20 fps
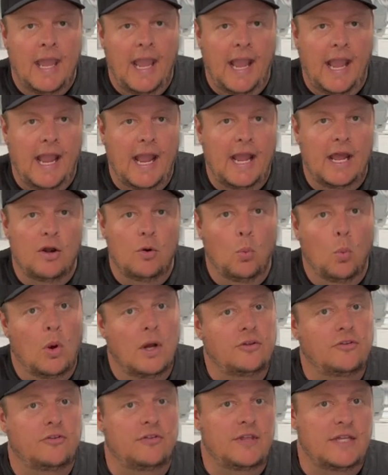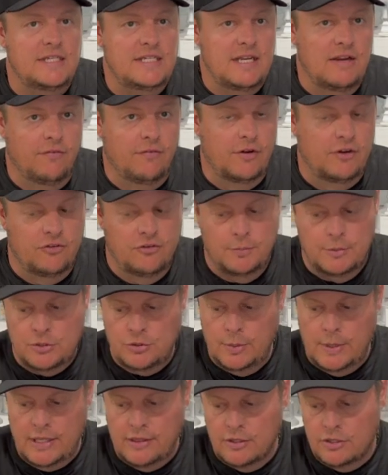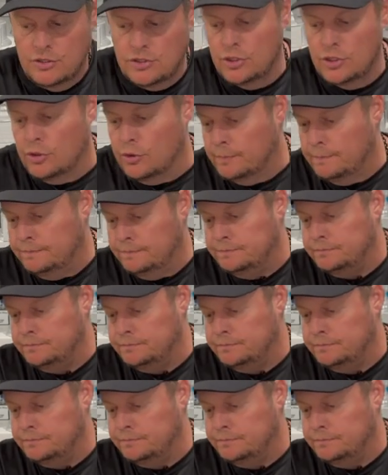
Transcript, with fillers: and what's the difference between the two.